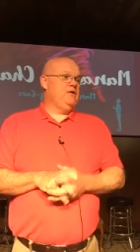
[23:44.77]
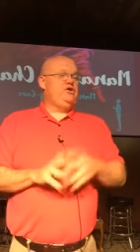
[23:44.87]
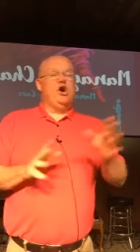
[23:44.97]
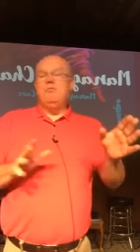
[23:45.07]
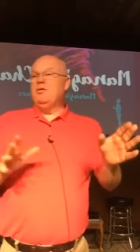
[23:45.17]

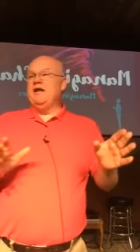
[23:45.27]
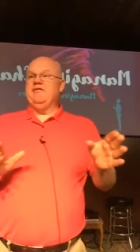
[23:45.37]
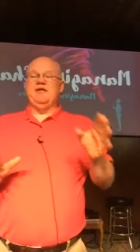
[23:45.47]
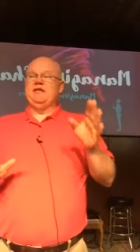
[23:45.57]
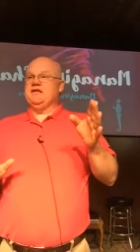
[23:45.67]
Don't
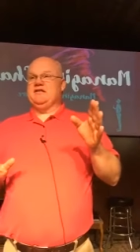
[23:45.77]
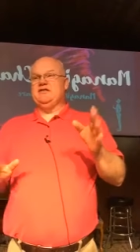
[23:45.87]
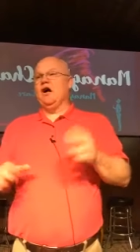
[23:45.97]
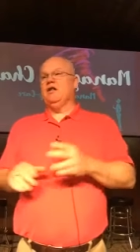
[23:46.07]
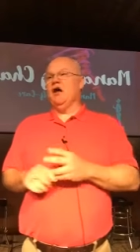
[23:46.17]
believe that this
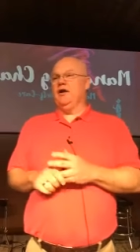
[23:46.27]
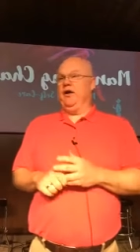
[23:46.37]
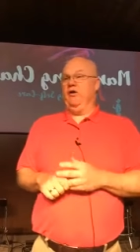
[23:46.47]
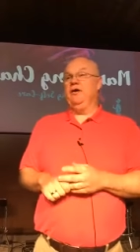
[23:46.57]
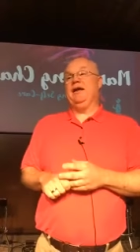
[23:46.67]
is all on
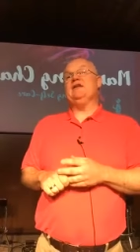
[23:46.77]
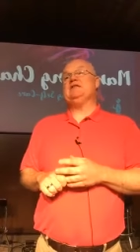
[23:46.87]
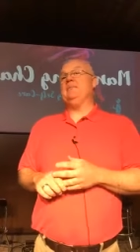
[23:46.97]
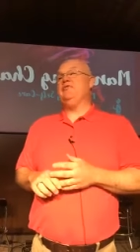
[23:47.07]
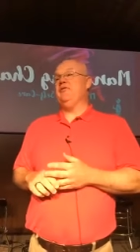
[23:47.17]
you. Now,
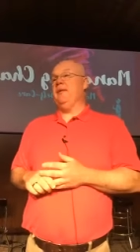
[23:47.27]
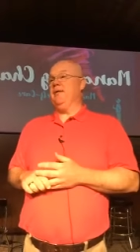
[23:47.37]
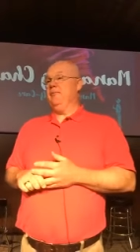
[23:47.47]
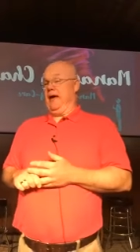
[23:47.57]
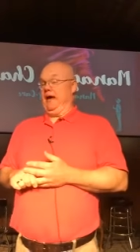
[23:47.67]
some of it
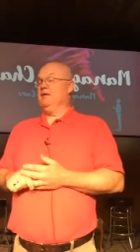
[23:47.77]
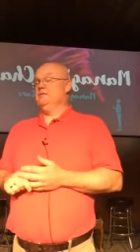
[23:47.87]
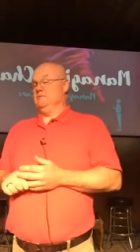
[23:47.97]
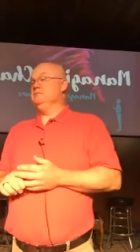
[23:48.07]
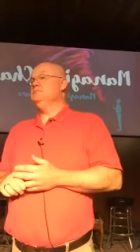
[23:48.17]
may be.
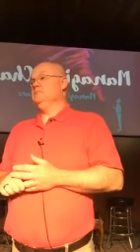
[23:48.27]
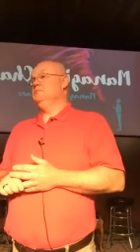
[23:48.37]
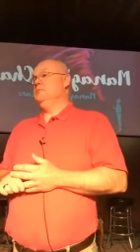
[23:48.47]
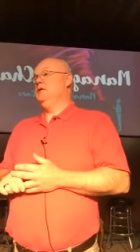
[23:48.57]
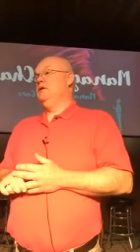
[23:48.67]

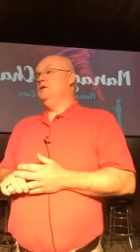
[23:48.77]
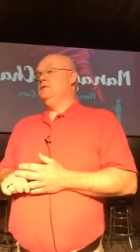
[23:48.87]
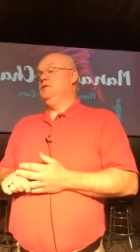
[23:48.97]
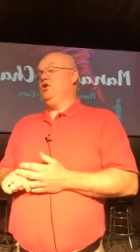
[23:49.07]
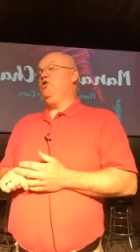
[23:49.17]

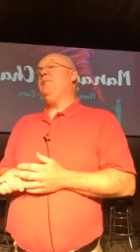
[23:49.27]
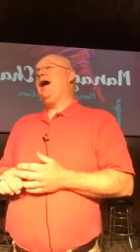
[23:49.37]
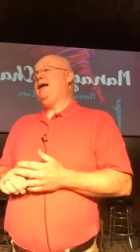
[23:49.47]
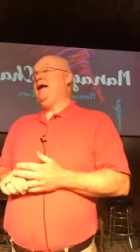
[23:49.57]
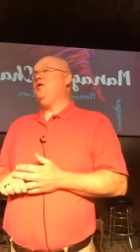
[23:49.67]
You
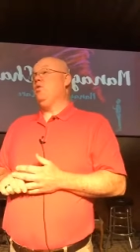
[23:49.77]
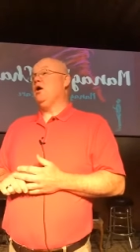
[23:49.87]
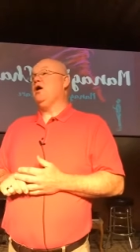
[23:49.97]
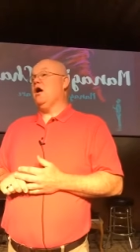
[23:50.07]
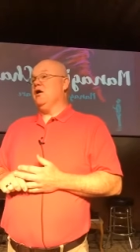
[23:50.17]
might need to
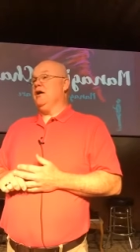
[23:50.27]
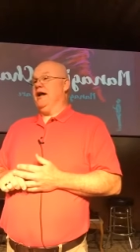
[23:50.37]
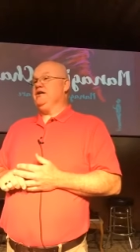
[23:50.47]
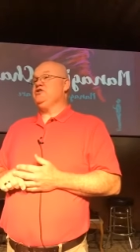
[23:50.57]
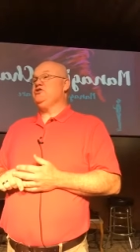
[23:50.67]
work harder
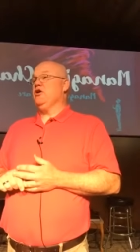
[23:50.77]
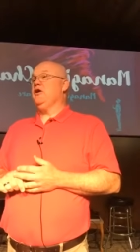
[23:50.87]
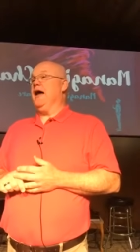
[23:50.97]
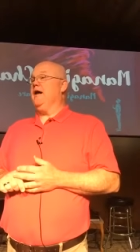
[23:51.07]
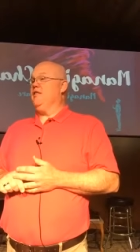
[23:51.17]
at just
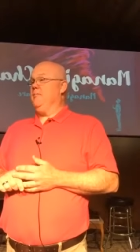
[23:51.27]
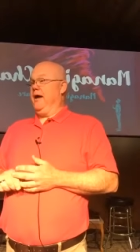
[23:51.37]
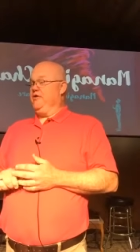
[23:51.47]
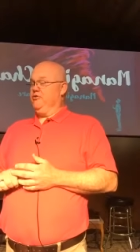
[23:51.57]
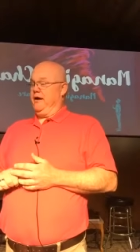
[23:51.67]
turning out of the
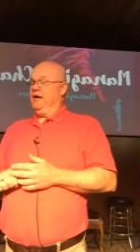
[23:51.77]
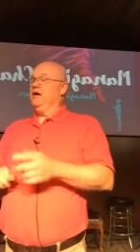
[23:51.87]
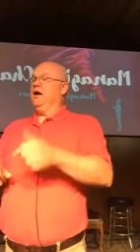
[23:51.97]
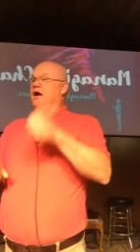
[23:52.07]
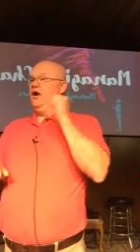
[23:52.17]
pantry,
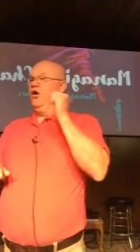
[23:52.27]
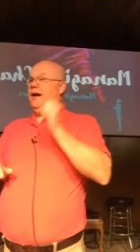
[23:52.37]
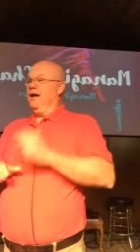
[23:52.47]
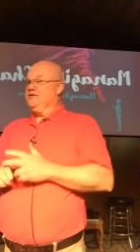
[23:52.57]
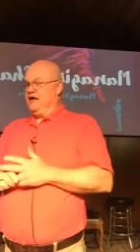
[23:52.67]

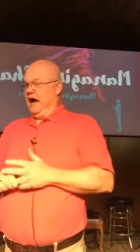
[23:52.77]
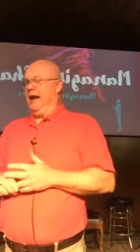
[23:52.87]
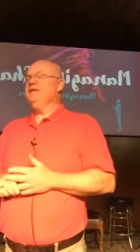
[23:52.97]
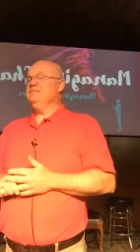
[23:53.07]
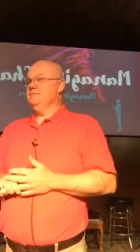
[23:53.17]
going
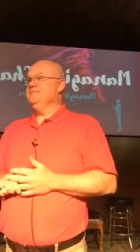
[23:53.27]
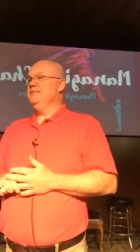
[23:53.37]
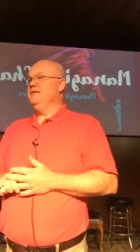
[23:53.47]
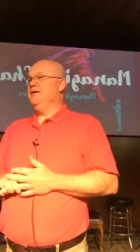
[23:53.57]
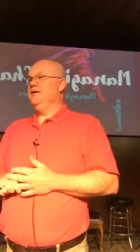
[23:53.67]
outside,
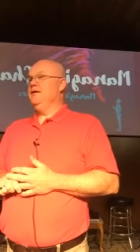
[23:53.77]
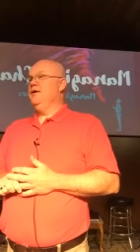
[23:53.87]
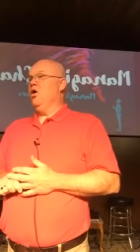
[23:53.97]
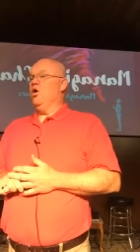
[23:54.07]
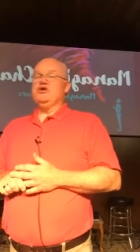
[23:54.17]

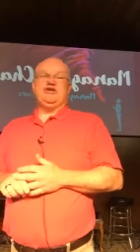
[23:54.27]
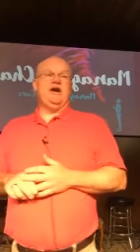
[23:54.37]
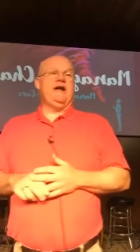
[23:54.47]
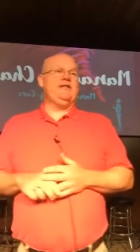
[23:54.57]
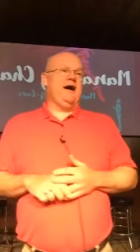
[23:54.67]
or
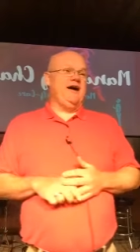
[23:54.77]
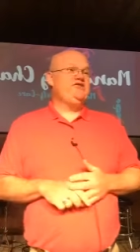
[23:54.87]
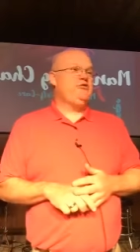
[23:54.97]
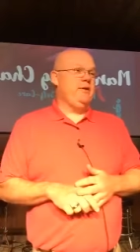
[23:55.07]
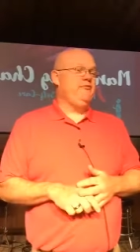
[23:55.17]
shutting the
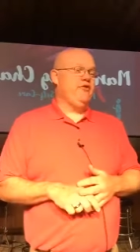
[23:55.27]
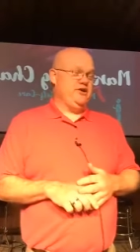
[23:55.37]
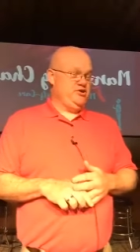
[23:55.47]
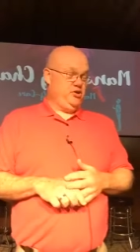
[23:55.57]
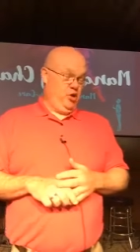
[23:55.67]
ice cream
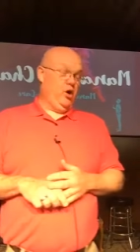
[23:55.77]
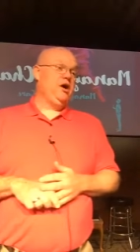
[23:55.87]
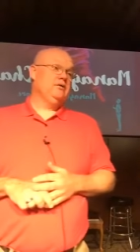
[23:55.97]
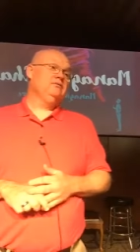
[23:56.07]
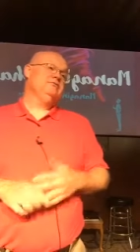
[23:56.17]
freezer
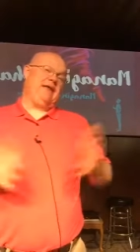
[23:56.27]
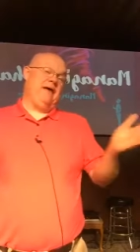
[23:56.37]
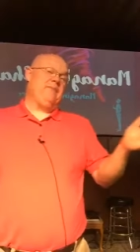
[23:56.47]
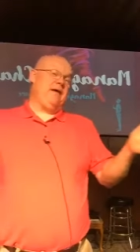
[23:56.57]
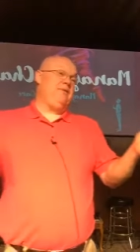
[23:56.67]
door.
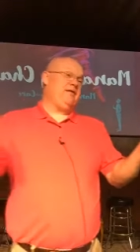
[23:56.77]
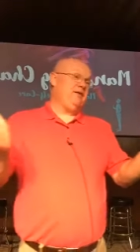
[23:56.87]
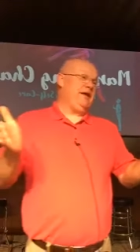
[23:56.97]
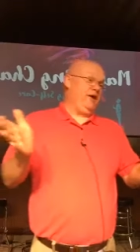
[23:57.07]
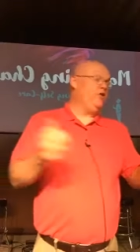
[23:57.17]
That may be the
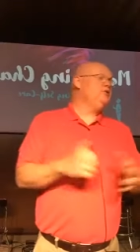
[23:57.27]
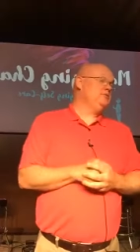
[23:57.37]
deal.